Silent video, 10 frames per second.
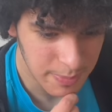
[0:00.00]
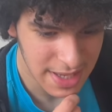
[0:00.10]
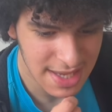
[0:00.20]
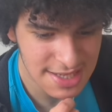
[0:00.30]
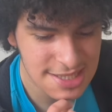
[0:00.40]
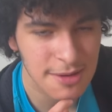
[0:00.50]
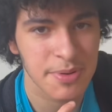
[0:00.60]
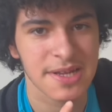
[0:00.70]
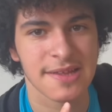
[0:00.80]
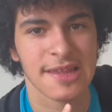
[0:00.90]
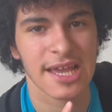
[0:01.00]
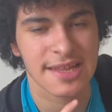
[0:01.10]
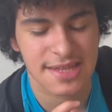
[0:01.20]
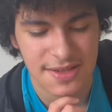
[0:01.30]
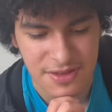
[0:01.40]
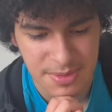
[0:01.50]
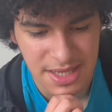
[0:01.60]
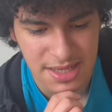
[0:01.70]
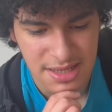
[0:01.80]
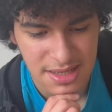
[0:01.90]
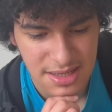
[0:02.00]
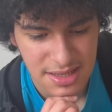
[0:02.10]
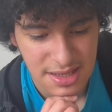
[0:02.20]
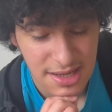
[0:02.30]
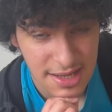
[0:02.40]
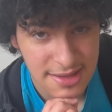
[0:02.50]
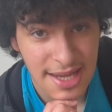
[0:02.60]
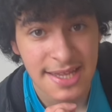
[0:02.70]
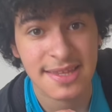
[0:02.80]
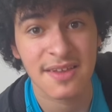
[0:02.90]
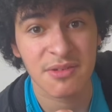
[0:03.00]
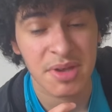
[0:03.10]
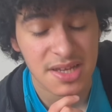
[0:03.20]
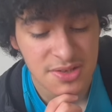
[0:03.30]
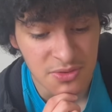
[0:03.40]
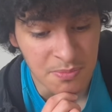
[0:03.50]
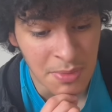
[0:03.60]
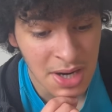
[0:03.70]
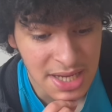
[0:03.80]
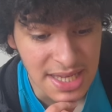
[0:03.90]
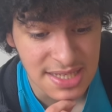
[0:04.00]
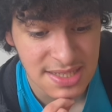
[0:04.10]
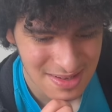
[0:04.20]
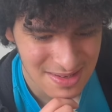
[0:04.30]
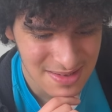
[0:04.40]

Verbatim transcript: big he is compared to Titan TV Man. And Titan TV Man is humongous.